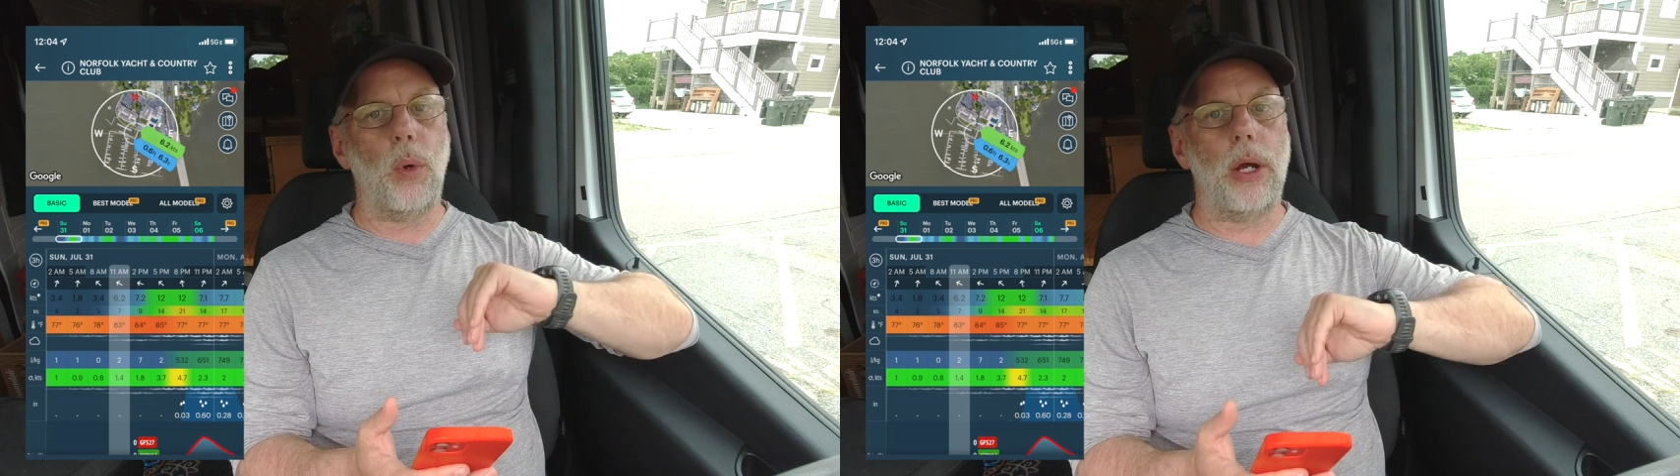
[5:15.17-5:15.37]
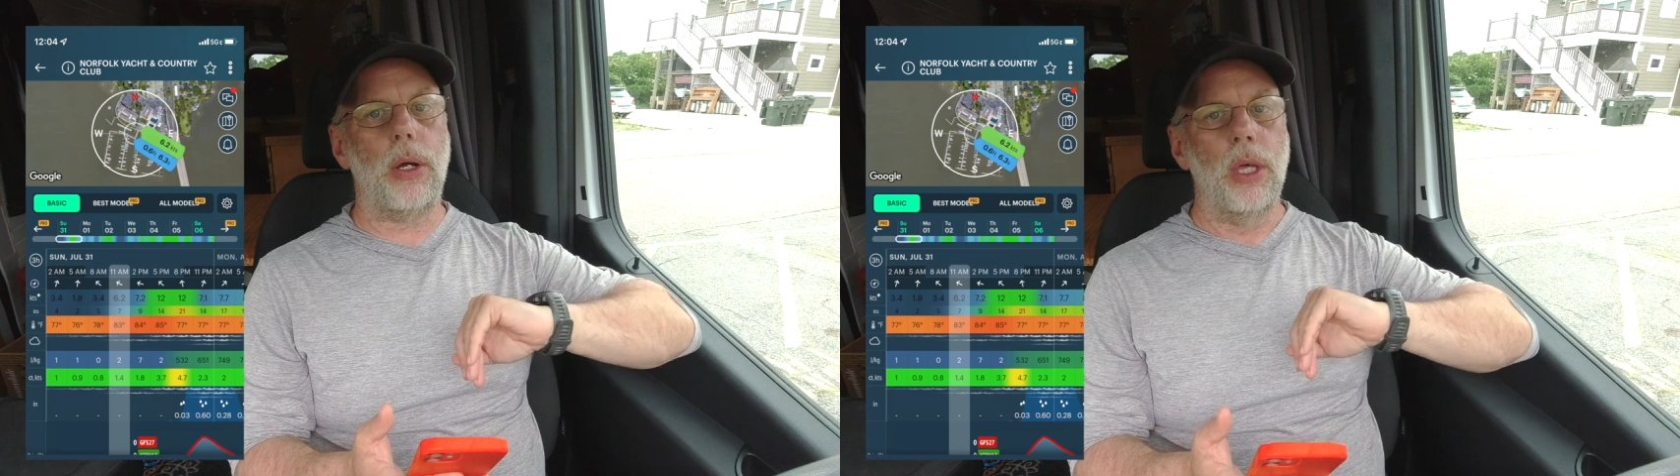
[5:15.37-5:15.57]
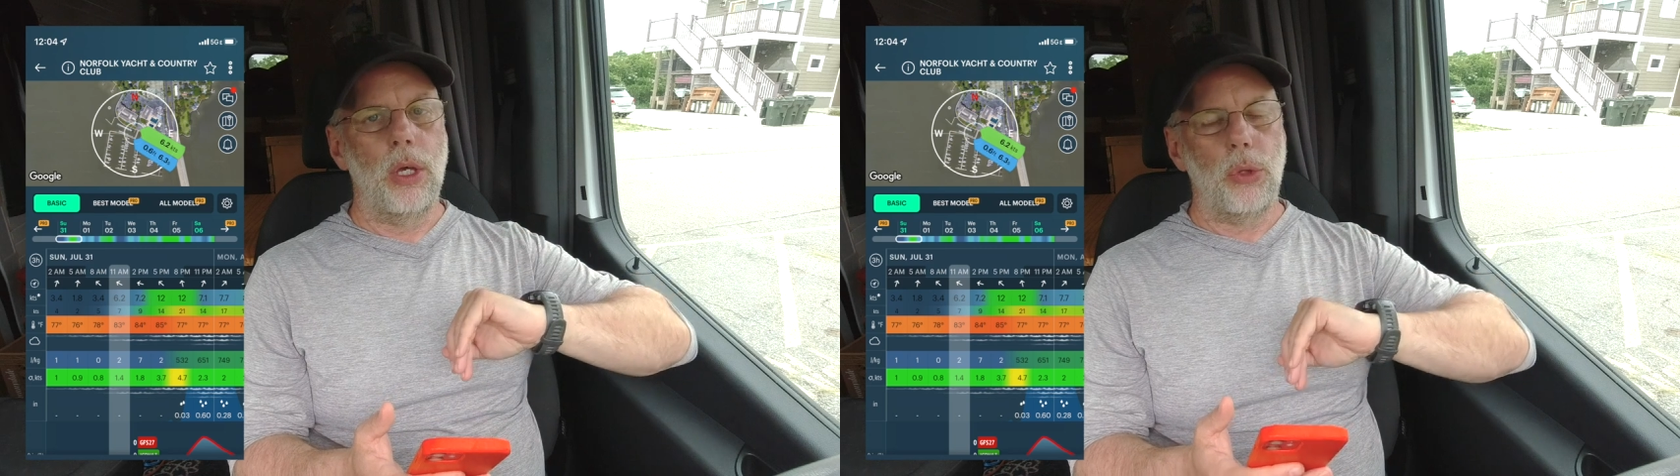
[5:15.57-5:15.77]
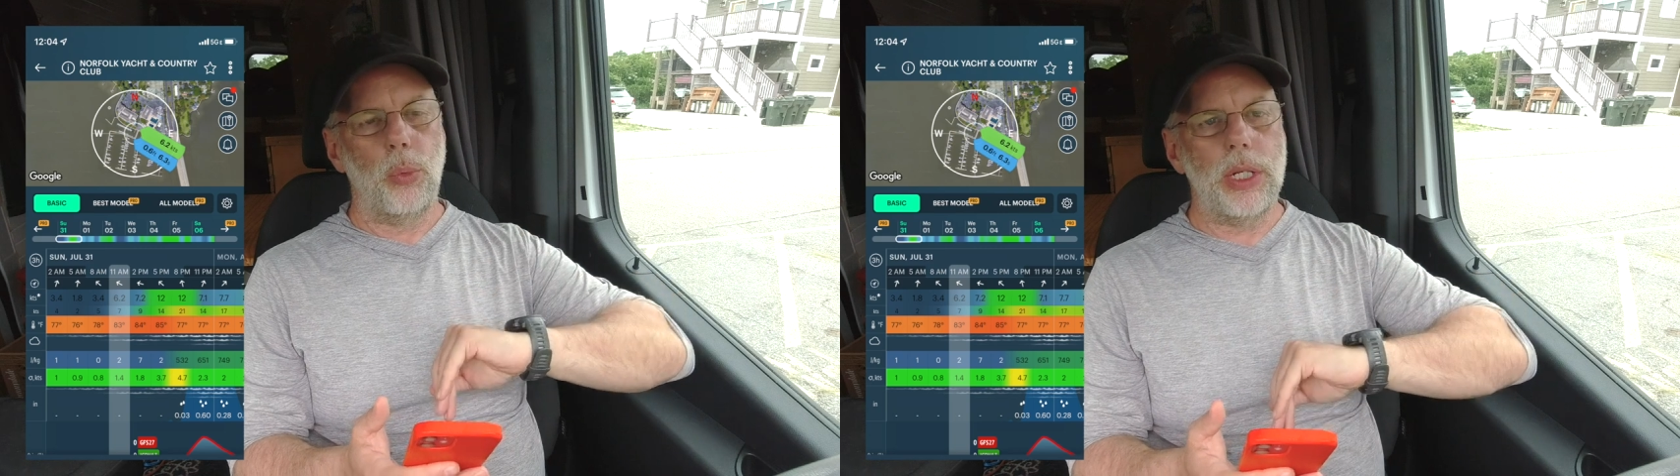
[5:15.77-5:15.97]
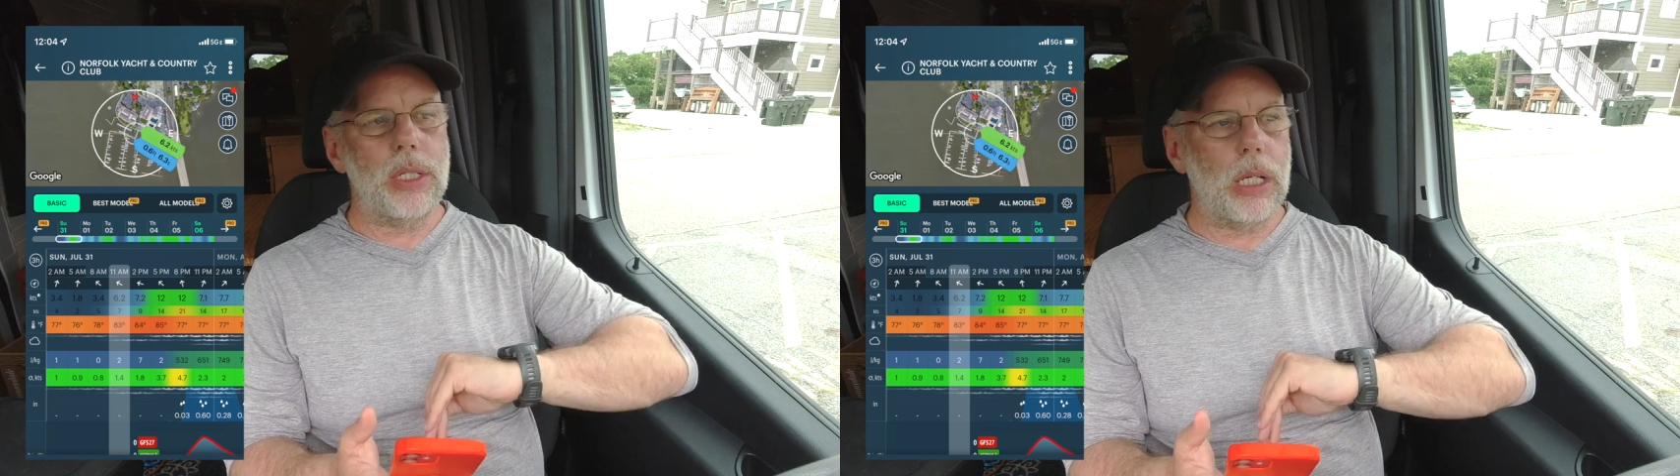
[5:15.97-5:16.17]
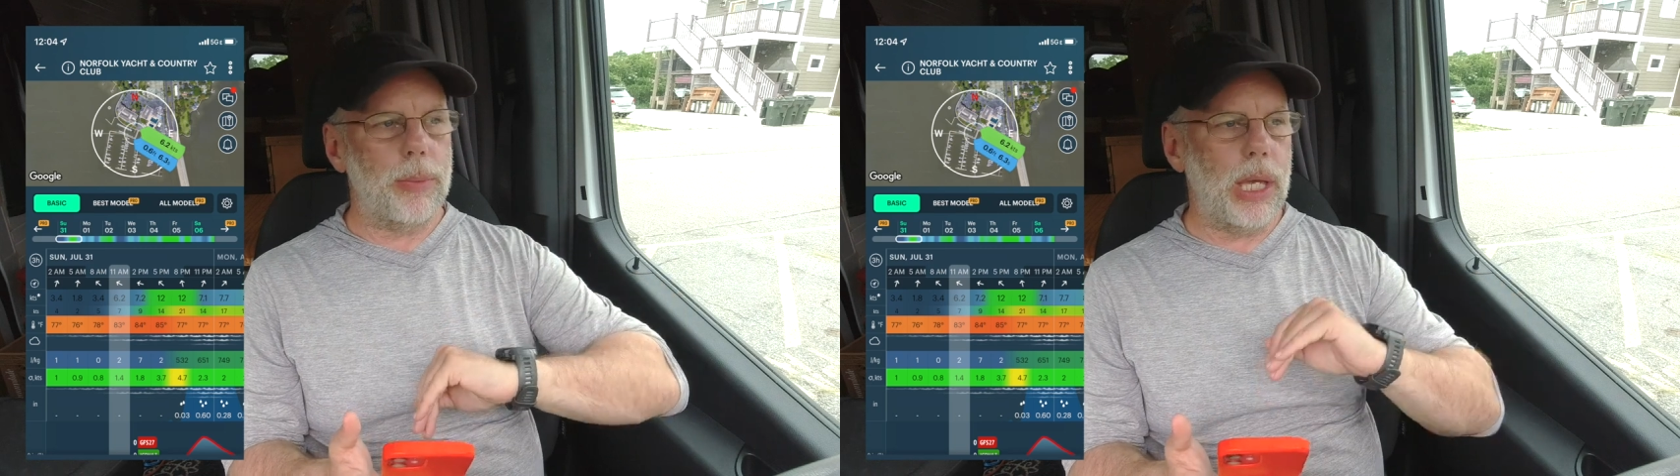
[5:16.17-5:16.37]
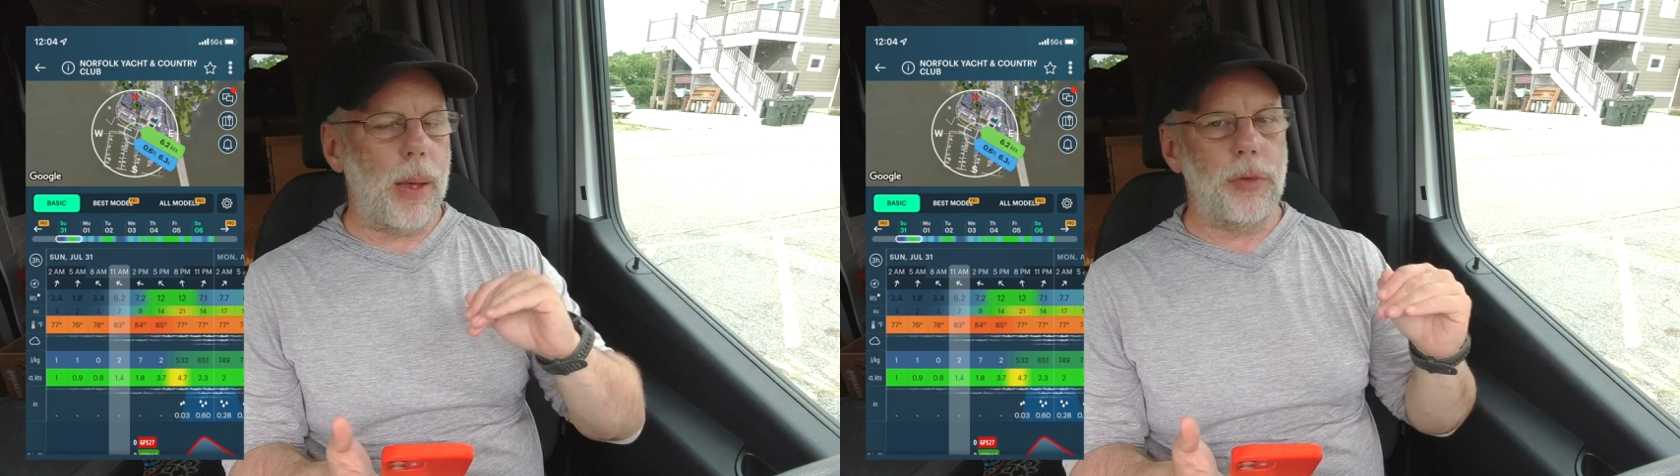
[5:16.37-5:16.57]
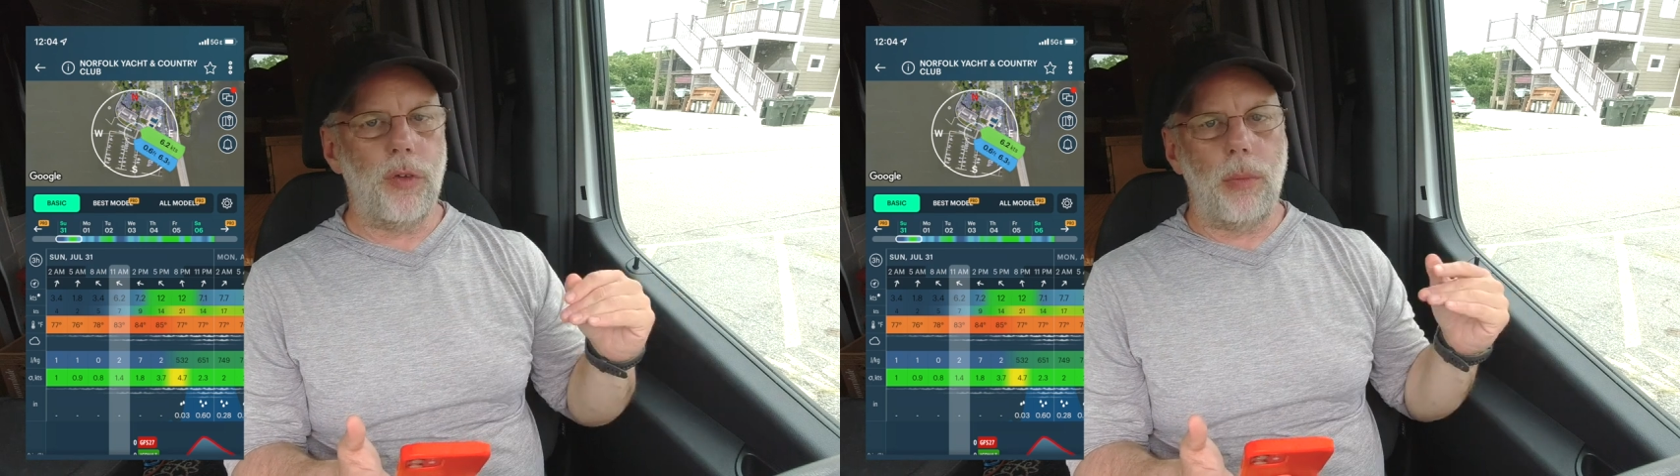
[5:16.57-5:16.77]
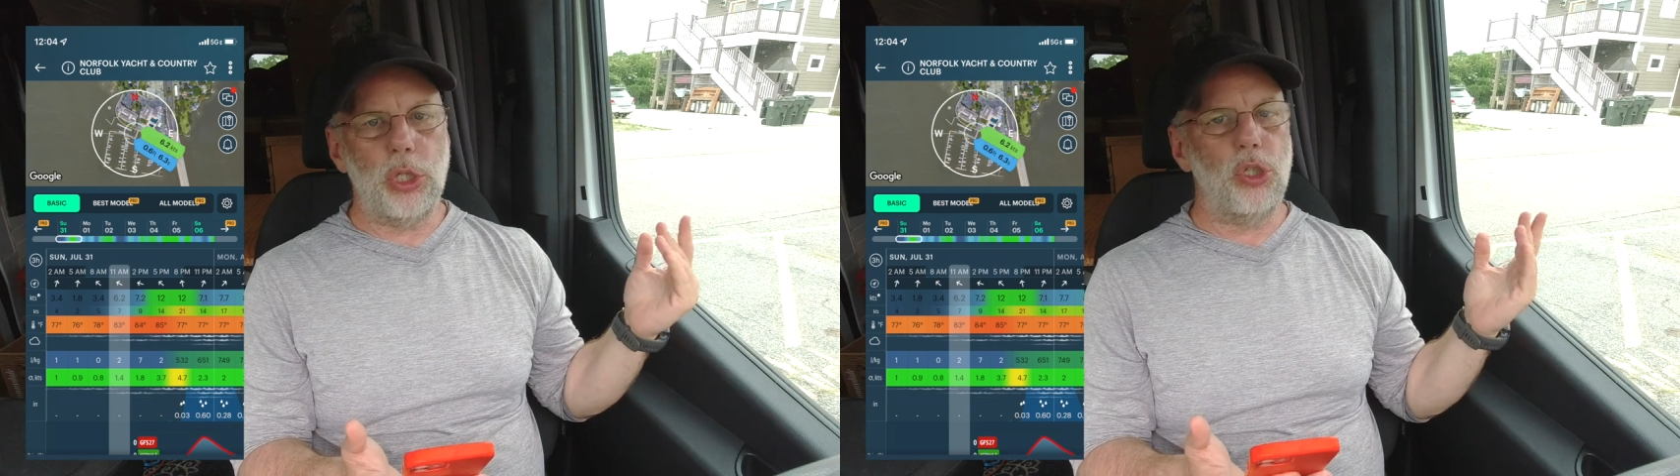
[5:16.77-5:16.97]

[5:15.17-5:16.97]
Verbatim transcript: where the wind is going to be coming from in